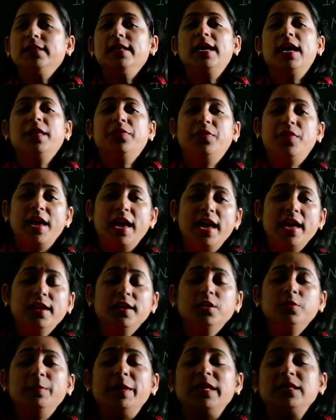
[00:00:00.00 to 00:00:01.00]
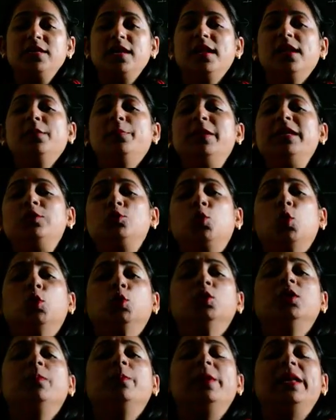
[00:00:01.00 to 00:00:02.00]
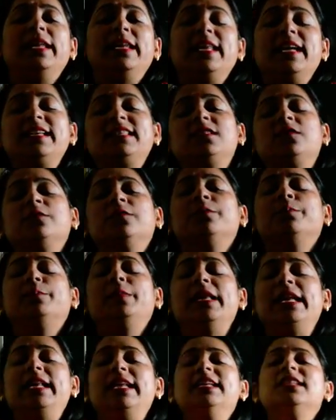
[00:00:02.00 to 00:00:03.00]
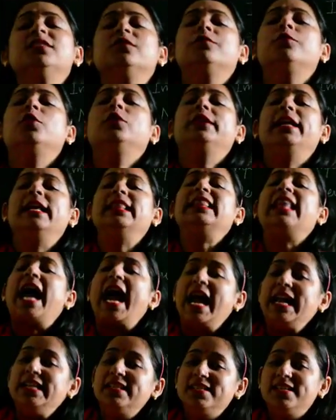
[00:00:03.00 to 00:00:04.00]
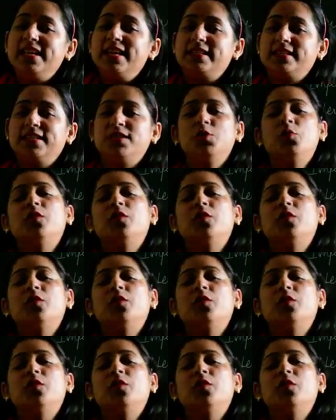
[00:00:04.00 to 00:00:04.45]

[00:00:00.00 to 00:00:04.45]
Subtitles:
They are there in my channel. Please go to the playlist for 10th ICSE.